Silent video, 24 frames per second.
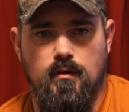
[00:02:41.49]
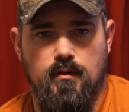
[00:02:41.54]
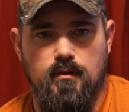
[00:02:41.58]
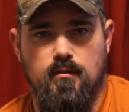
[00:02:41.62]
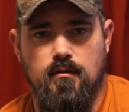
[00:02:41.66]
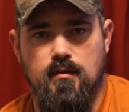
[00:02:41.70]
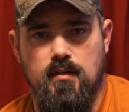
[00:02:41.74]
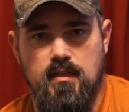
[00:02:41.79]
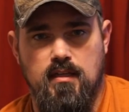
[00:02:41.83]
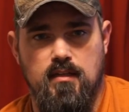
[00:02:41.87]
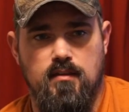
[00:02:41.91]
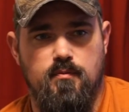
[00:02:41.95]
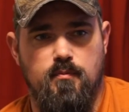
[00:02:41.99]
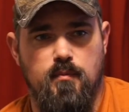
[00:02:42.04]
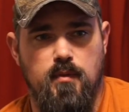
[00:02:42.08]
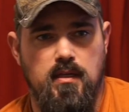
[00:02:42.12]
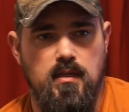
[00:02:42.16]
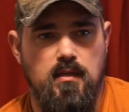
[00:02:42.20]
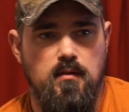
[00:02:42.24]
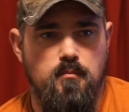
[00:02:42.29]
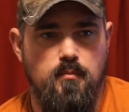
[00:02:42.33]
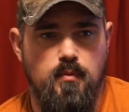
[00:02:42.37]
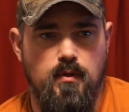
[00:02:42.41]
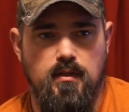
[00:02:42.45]
underneath
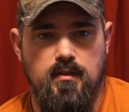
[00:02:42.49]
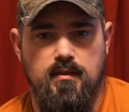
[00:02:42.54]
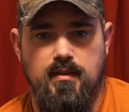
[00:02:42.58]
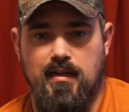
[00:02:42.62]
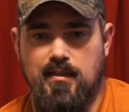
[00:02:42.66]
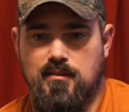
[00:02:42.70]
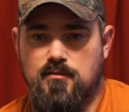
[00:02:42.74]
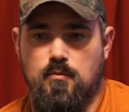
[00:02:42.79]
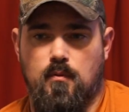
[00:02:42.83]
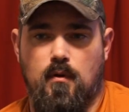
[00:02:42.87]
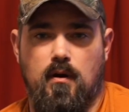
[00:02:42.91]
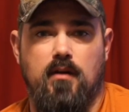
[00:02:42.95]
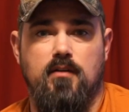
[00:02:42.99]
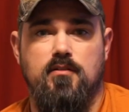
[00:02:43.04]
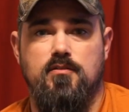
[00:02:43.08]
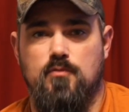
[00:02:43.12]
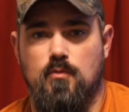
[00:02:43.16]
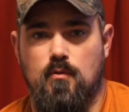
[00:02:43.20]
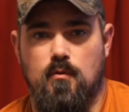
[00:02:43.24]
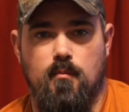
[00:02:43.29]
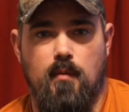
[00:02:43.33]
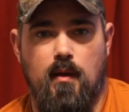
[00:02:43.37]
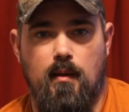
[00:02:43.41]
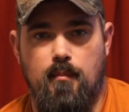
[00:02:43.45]
me, but that's where I
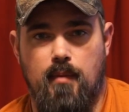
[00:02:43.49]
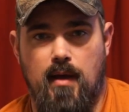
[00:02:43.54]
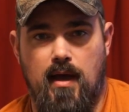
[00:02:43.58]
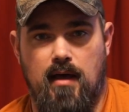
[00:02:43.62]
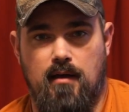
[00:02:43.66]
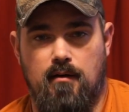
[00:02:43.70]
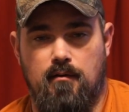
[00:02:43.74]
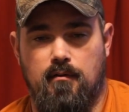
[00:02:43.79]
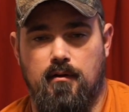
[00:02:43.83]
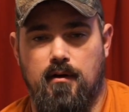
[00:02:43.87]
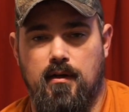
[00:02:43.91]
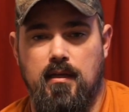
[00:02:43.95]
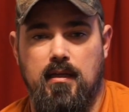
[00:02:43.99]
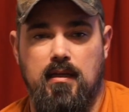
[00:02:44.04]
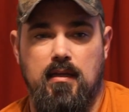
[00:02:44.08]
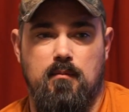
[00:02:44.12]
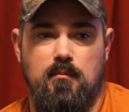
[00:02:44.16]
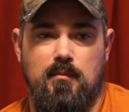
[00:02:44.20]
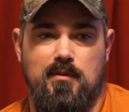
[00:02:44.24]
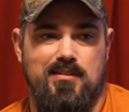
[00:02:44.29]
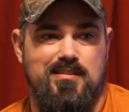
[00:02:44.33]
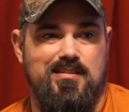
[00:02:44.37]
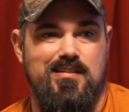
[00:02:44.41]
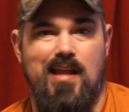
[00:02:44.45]
store my battery
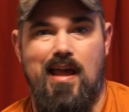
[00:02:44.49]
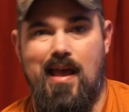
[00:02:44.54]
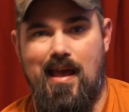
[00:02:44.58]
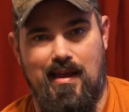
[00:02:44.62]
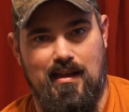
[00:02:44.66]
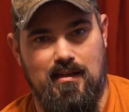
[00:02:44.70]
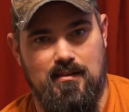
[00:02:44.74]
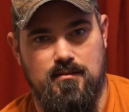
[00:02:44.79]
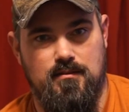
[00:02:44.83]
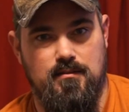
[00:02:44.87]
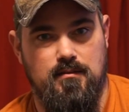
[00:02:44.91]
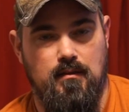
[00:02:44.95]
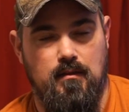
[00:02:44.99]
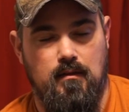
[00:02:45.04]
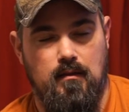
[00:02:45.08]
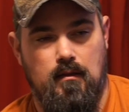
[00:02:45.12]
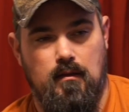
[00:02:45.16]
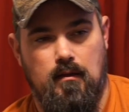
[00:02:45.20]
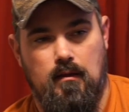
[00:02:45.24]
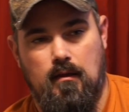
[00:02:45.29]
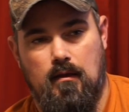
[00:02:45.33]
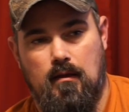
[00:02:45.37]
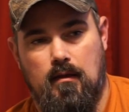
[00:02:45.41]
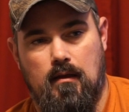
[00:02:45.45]
and my snacks.
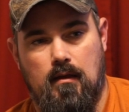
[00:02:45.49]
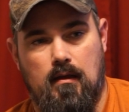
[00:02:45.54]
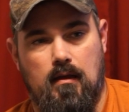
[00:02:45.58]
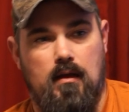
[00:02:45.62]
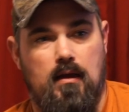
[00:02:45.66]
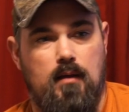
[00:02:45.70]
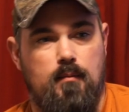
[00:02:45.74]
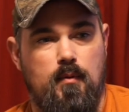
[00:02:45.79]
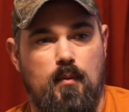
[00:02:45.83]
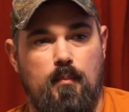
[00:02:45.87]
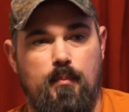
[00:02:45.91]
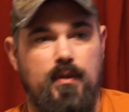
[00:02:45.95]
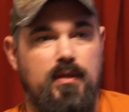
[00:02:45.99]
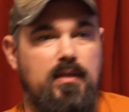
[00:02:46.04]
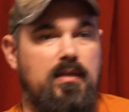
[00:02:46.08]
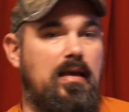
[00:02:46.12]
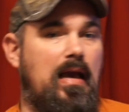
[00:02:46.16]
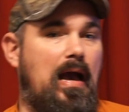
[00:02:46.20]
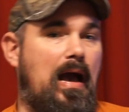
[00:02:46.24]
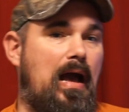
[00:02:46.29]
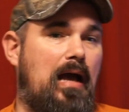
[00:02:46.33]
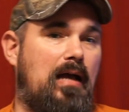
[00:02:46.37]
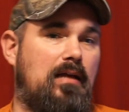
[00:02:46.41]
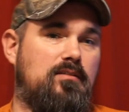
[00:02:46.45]
I'm a big
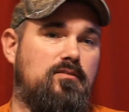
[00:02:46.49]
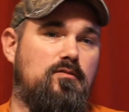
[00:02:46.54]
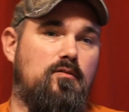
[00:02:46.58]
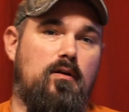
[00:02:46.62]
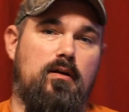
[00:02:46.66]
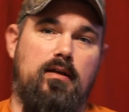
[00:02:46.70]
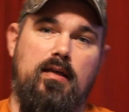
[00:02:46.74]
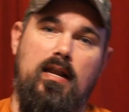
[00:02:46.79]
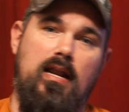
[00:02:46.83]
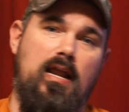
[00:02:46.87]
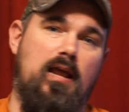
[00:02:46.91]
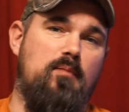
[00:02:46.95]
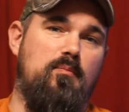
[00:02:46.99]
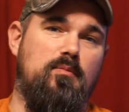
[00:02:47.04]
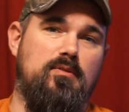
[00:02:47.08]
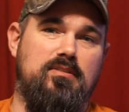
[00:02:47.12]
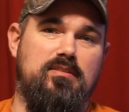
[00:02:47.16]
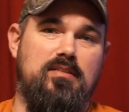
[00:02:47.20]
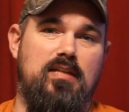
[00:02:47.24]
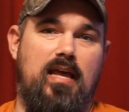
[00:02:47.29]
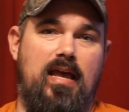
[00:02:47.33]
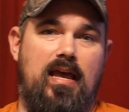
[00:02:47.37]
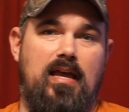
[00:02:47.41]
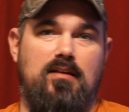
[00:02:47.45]
guy, so I gotta have my
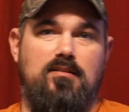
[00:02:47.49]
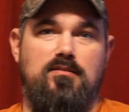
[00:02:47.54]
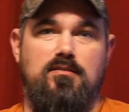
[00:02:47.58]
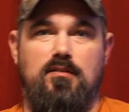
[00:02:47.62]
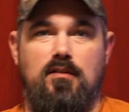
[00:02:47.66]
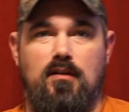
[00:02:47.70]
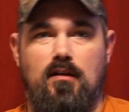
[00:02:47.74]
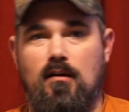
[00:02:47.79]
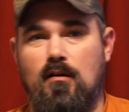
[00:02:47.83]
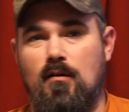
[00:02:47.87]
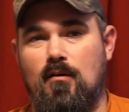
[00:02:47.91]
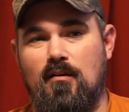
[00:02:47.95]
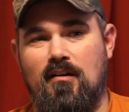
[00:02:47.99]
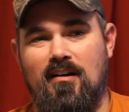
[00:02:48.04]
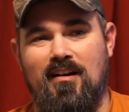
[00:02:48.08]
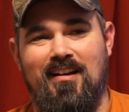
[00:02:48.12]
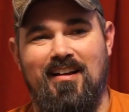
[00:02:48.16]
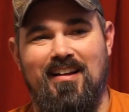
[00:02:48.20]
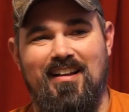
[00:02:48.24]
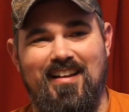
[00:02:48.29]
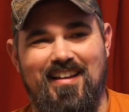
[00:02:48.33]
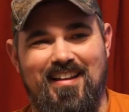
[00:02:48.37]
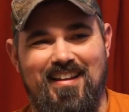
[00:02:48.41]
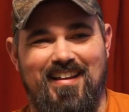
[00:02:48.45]
snacks,
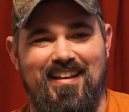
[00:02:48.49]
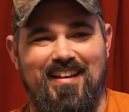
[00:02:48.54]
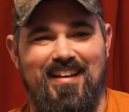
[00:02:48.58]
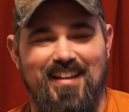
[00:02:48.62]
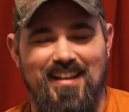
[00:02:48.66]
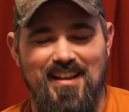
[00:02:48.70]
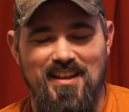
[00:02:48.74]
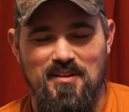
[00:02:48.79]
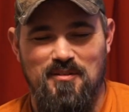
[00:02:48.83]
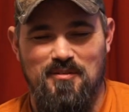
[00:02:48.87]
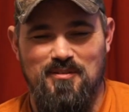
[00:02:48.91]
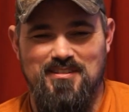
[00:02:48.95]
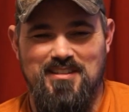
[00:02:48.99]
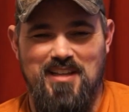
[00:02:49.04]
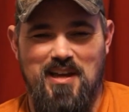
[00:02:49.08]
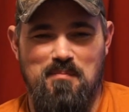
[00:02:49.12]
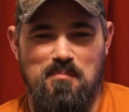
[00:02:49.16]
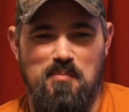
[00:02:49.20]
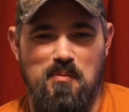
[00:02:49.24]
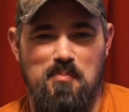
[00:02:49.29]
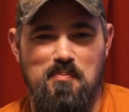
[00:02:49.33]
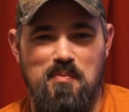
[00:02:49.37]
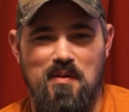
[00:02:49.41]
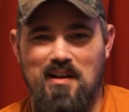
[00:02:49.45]
with
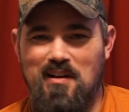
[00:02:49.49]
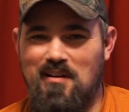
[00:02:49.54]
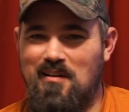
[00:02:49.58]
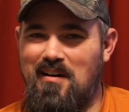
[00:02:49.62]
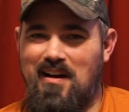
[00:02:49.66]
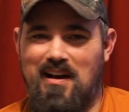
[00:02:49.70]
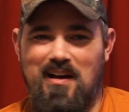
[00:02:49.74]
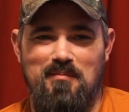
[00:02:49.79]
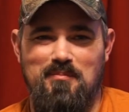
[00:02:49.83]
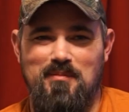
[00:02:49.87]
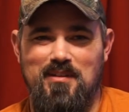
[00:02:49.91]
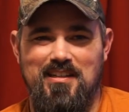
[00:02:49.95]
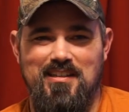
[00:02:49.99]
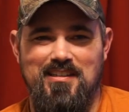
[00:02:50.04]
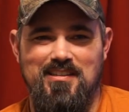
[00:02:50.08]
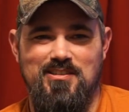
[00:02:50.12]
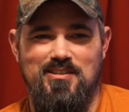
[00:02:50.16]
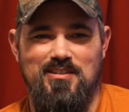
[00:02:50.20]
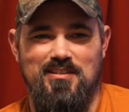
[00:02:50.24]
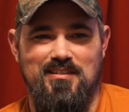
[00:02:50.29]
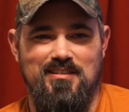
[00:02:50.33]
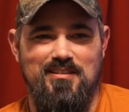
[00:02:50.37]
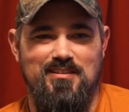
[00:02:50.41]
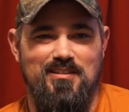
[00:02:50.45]
that propel on the
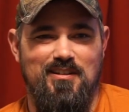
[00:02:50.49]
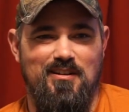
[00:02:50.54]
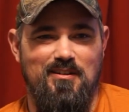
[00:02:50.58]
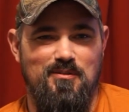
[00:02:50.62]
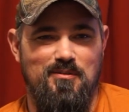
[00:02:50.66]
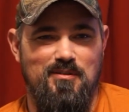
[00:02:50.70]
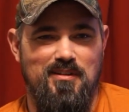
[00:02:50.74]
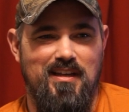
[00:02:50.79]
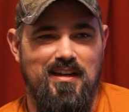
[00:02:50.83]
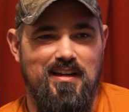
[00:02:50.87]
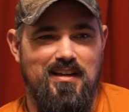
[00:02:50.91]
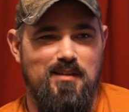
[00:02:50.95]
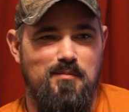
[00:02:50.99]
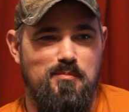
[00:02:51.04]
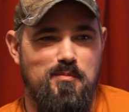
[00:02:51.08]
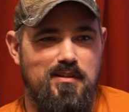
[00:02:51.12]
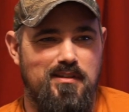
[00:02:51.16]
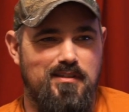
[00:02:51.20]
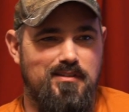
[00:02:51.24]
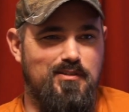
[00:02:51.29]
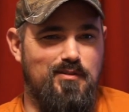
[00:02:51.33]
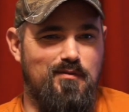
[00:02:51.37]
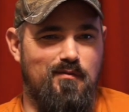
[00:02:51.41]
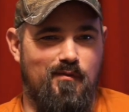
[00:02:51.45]
engine, so we gotta keep
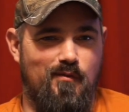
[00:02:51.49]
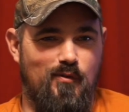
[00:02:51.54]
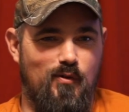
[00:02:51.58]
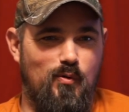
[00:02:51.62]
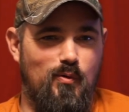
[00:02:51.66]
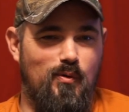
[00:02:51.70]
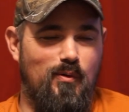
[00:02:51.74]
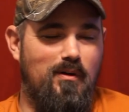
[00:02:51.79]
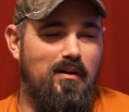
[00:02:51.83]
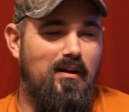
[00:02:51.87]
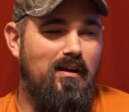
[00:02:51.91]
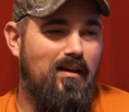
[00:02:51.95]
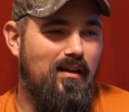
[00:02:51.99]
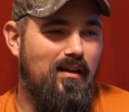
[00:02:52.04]
the engine full.